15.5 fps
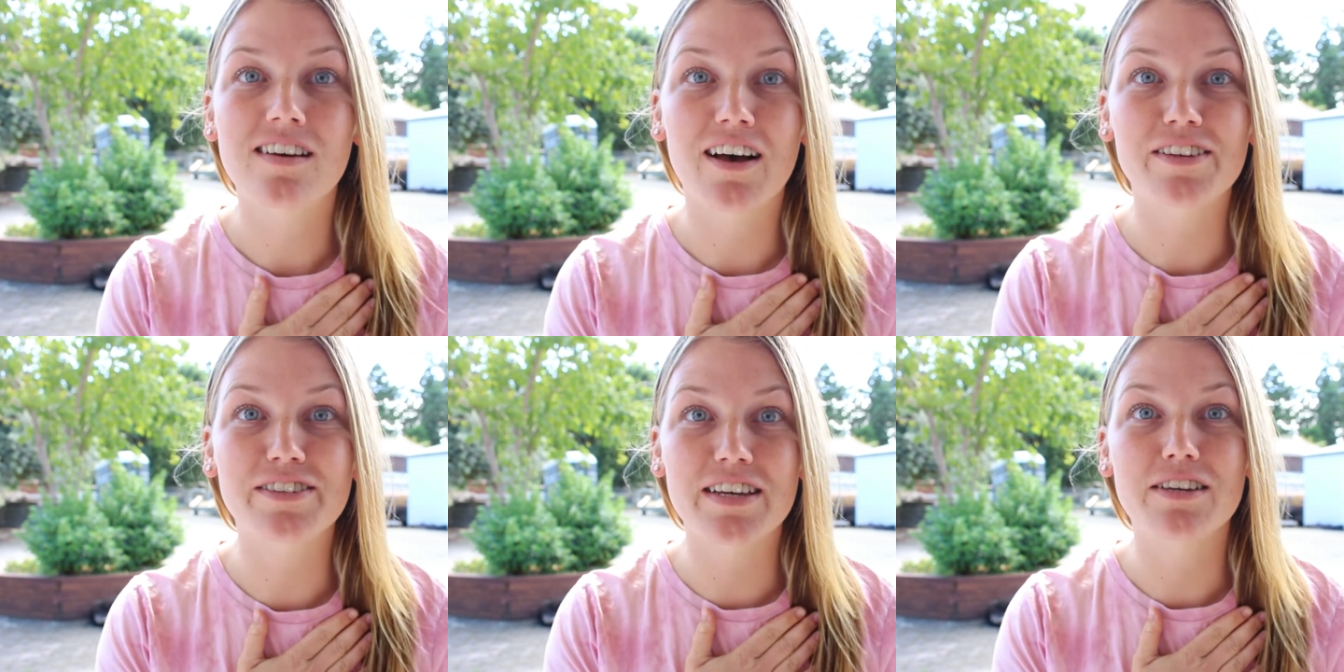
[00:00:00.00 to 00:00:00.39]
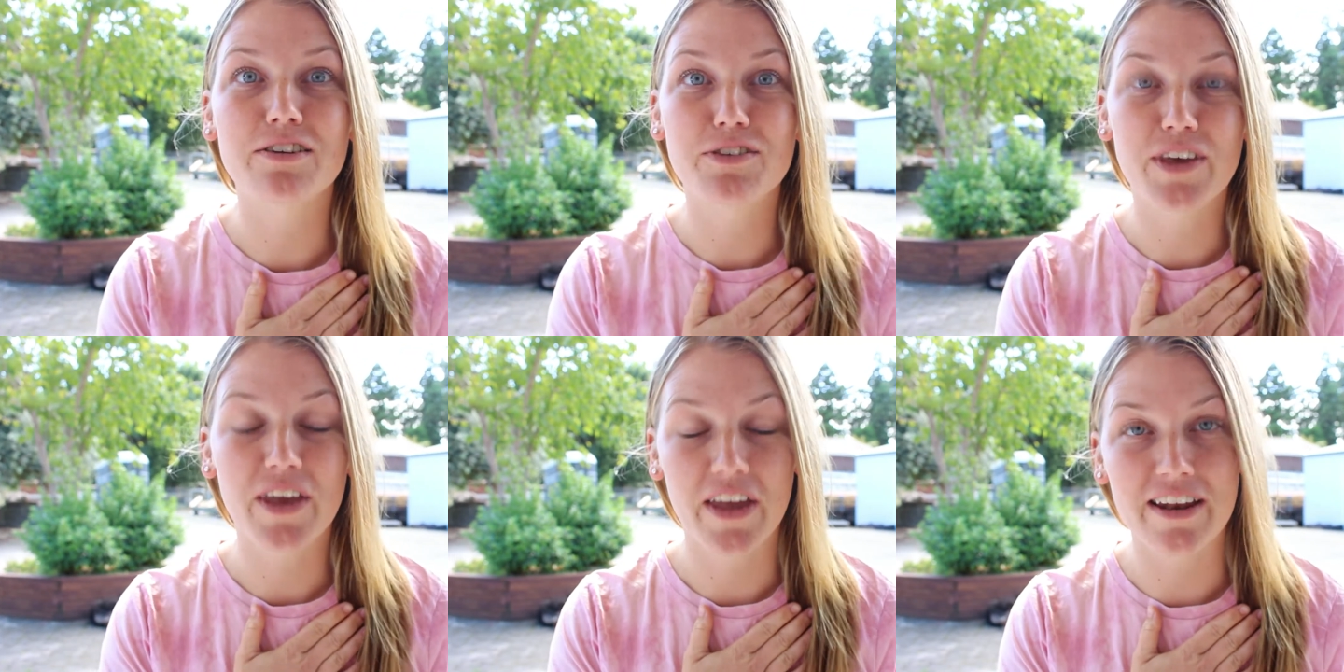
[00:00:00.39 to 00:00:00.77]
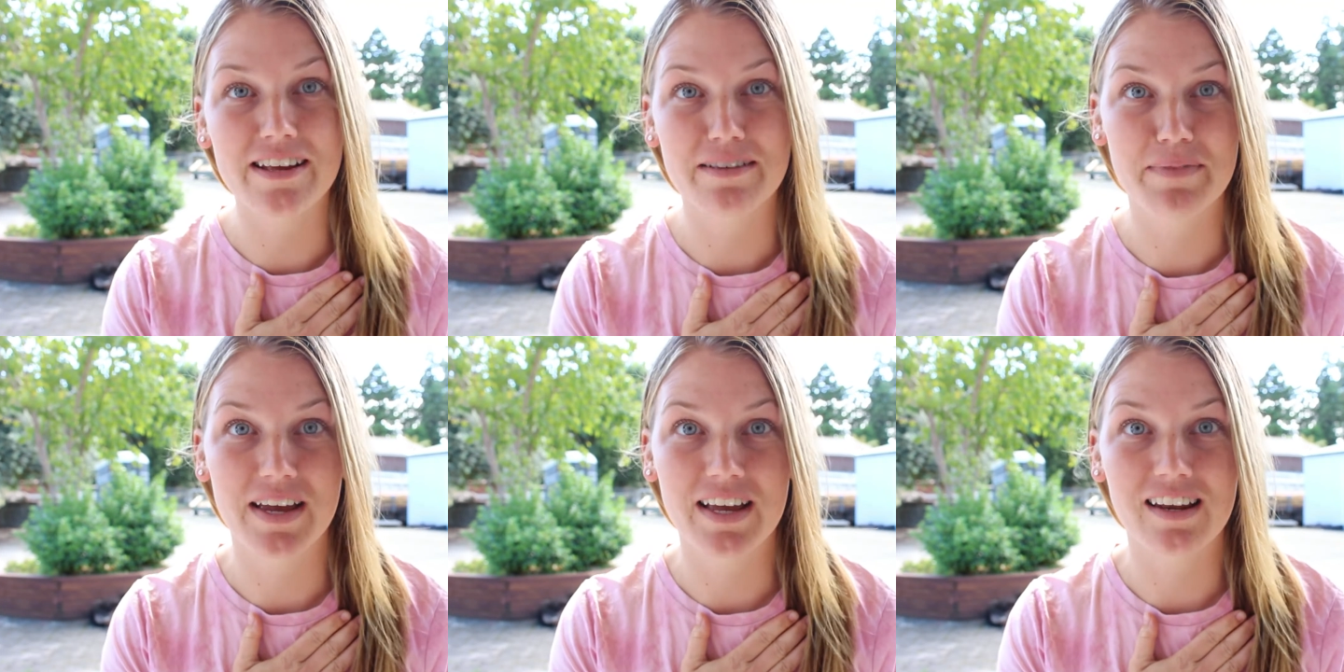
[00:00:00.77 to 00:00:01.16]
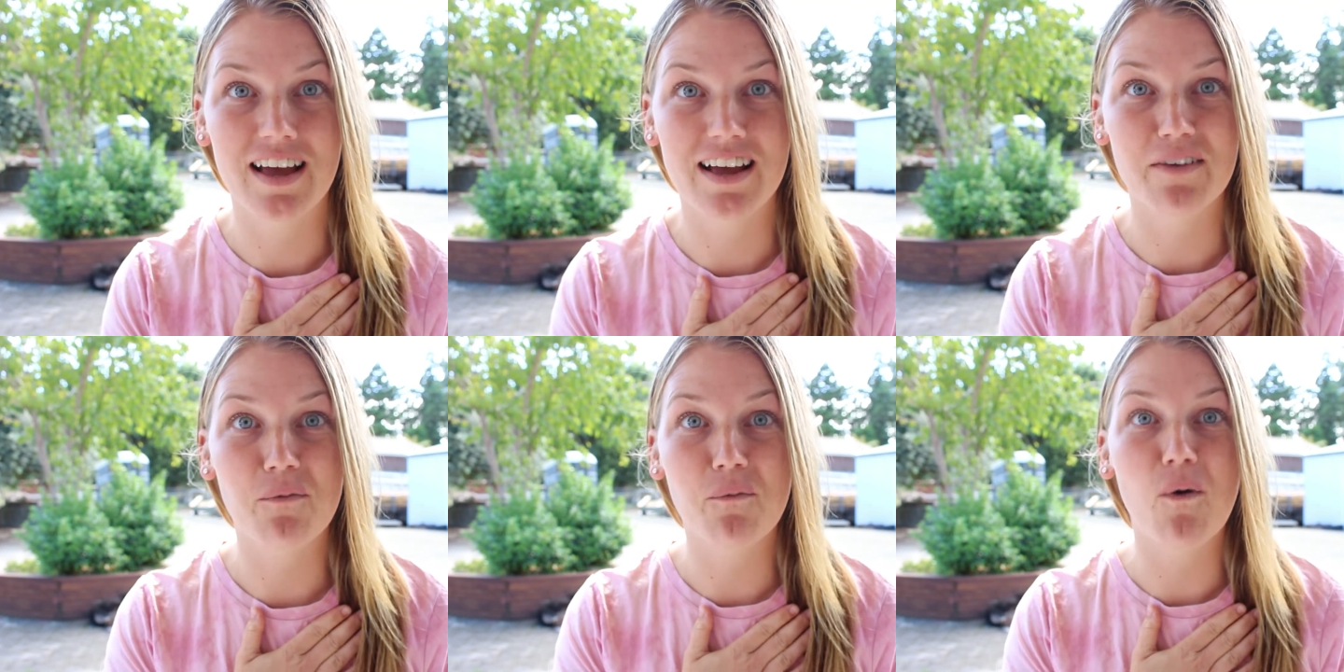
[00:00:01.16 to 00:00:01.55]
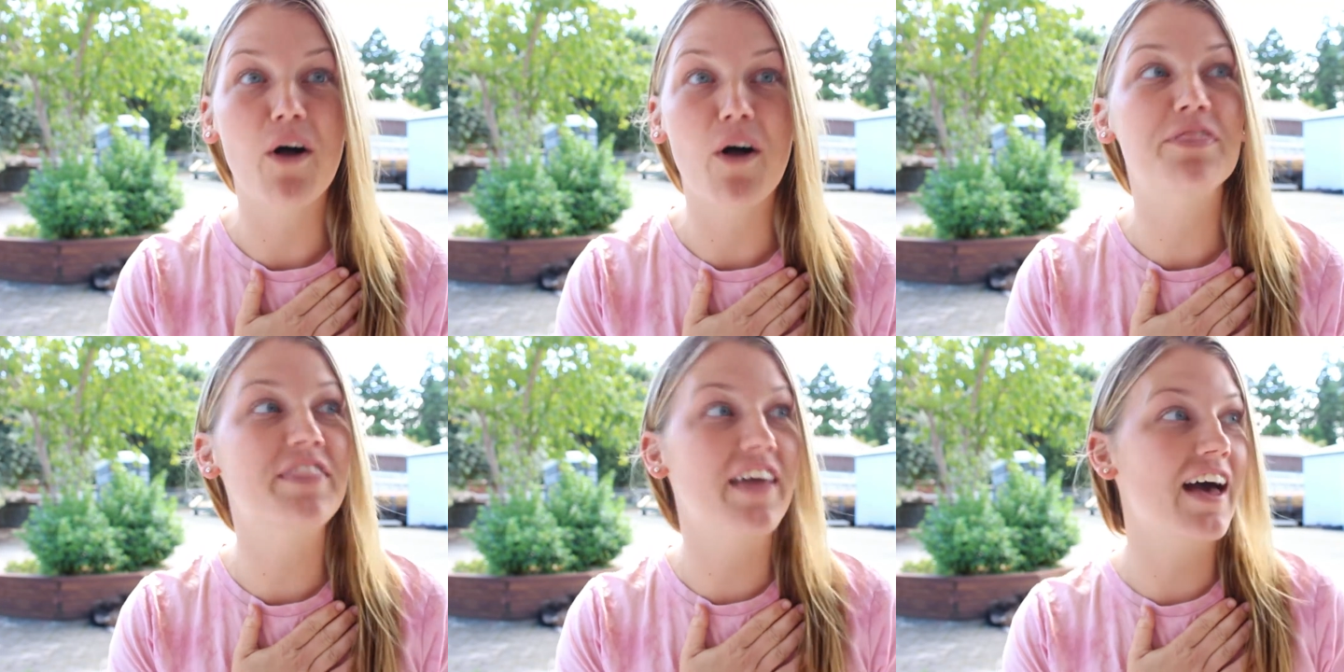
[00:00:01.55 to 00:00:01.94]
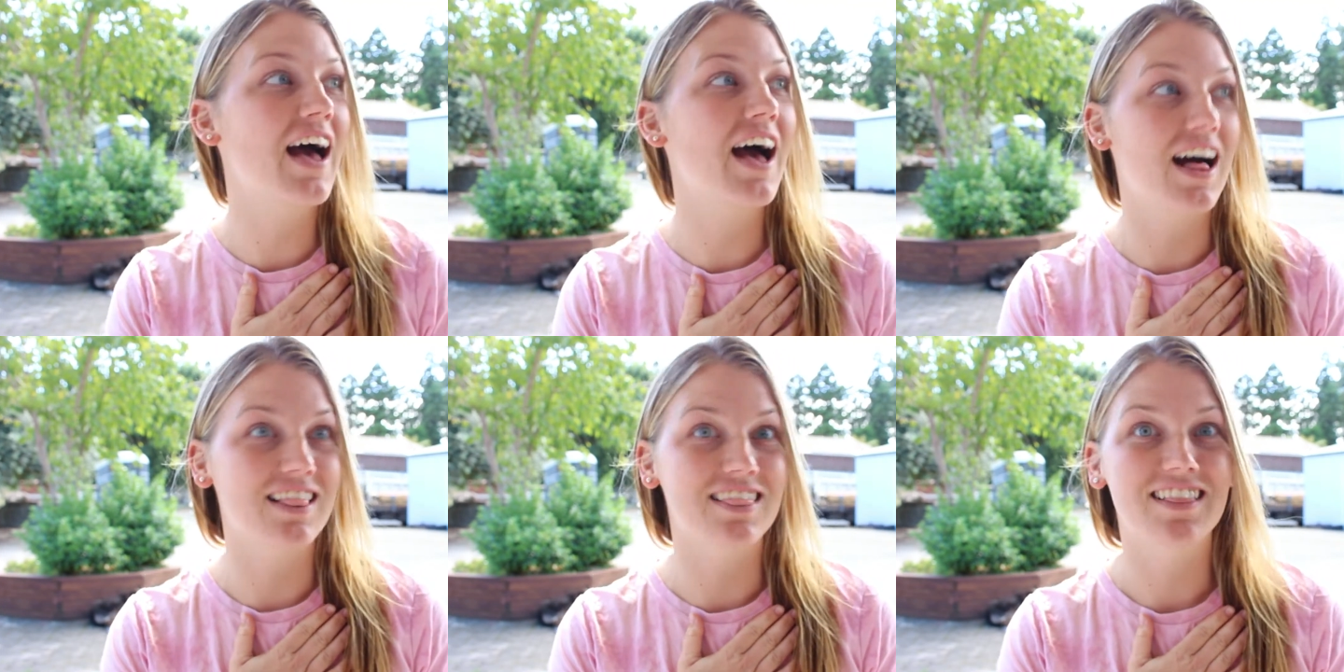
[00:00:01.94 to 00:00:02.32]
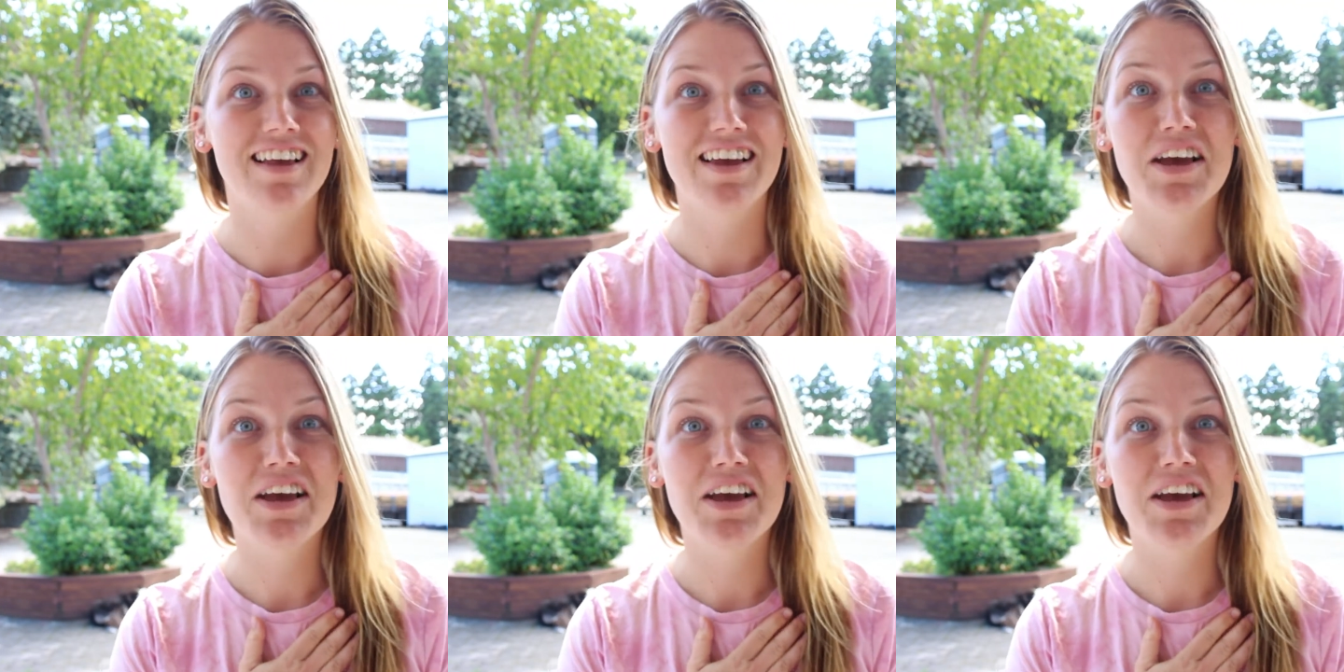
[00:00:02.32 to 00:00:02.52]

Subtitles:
I was like, are you kidding me? Like, what the hell?